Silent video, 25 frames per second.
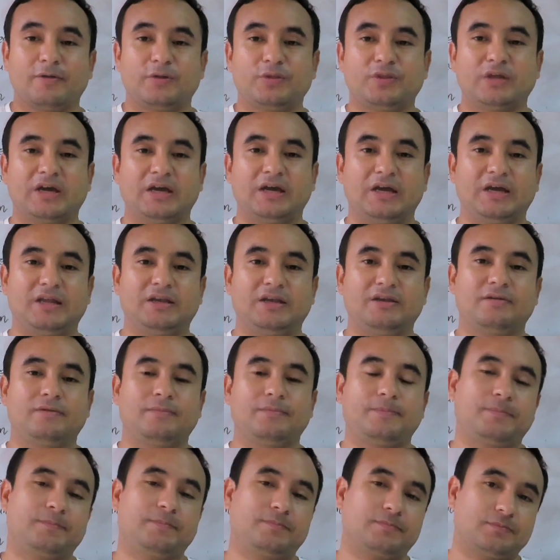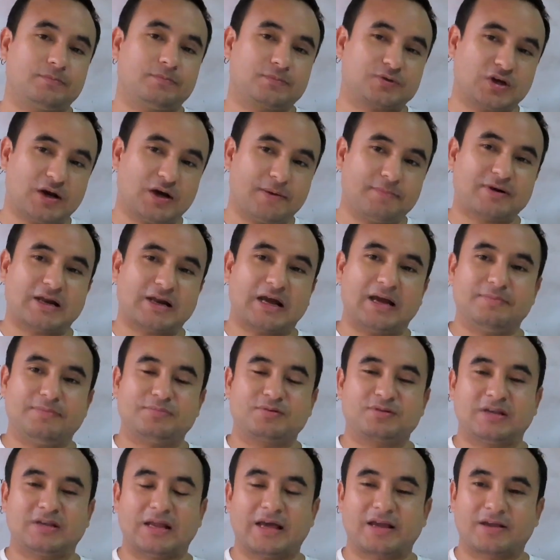Then
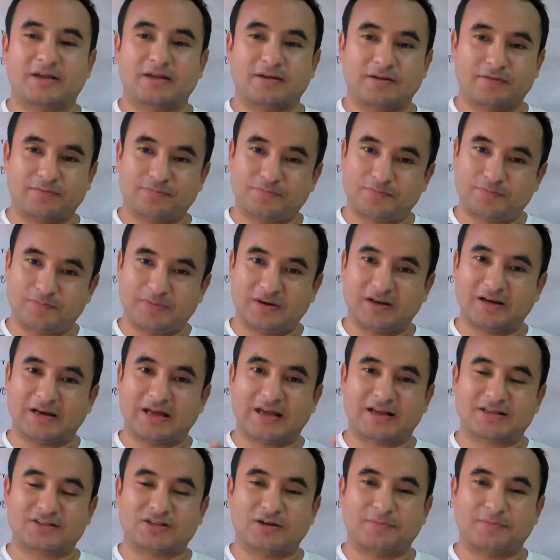sometimes like